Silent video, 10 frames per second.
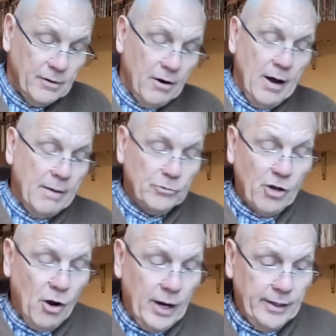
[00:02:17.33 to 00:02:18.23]
All right, I'm
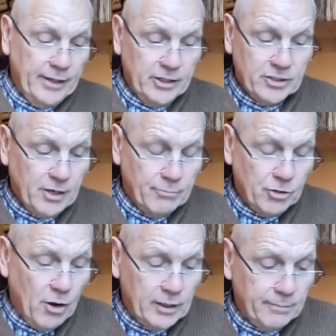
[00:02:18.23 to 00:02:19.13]
tired of this. I'm
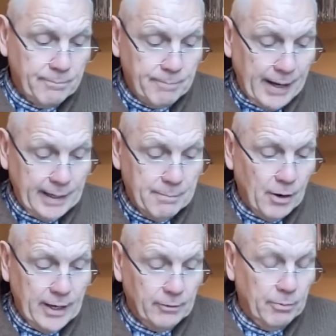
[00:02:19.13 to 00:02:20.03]
tired of banging
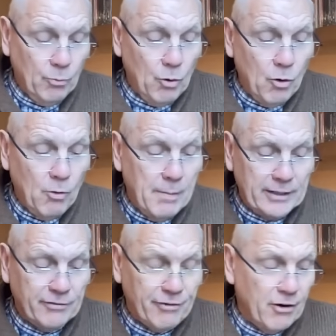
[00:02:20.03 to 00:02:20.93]
my head up a wall,
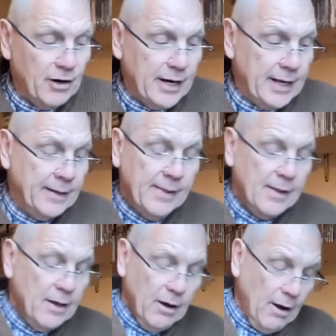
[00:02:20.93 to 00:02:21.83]
metaphorically.
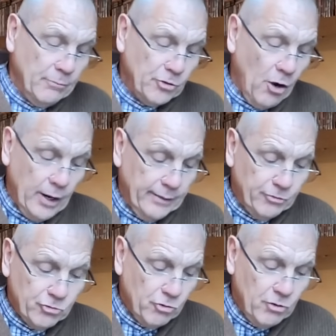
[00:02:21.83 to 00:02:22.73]
I'm tired of
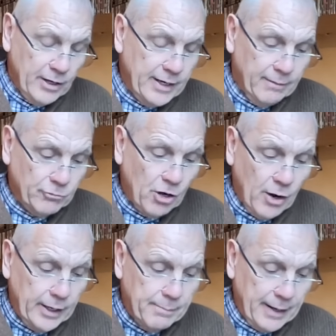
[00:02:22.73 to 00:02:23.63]
struggling. I'm
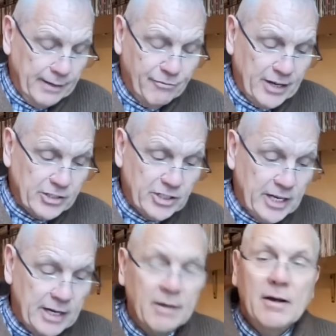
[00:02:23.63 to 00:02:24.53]
tired of
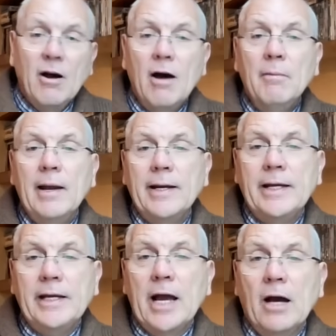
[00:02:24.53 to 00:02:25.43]
manifesting. I'm
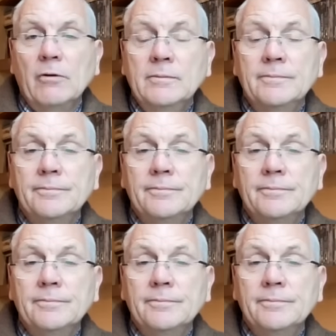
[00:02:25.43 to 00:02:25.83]
letting go.